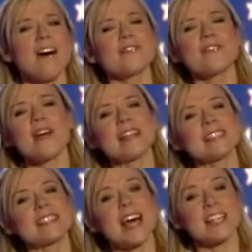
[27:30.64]
of
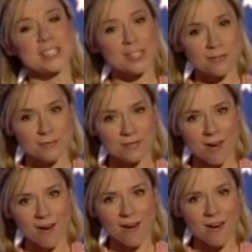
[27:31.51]
friends that you
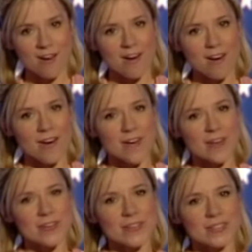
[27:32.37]
know.